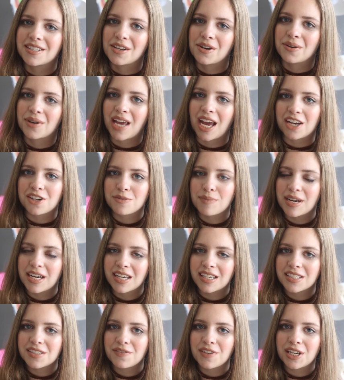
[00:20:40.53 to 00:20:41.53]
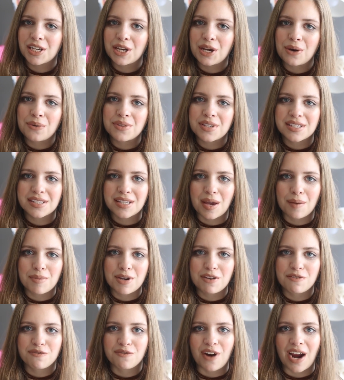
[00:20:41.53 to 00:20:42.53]
so catch my next video this
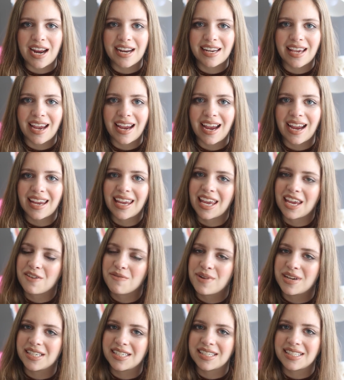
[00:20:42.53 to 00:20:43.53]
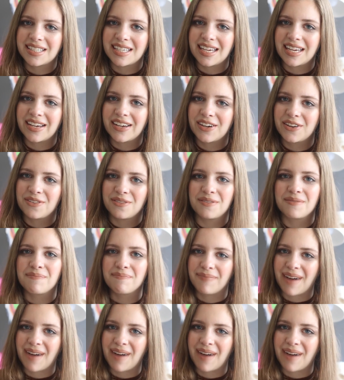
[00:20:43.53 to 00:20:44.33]
coming Friday. Can't wait to see you.